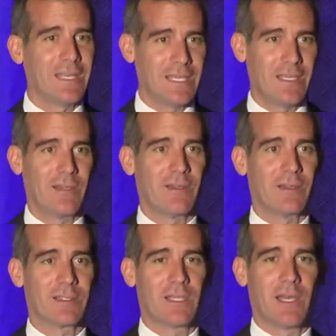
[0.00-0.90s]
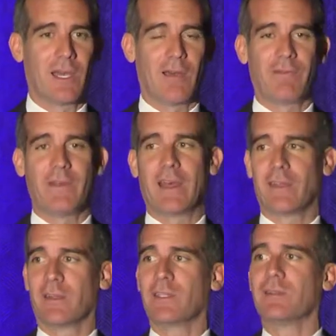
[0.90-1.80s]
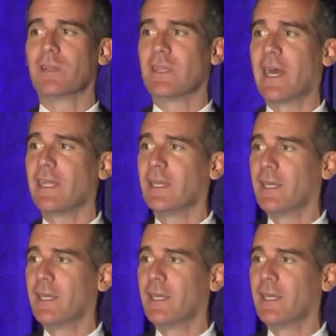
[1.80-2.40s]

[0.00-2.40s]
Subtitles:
years of failure in doing that.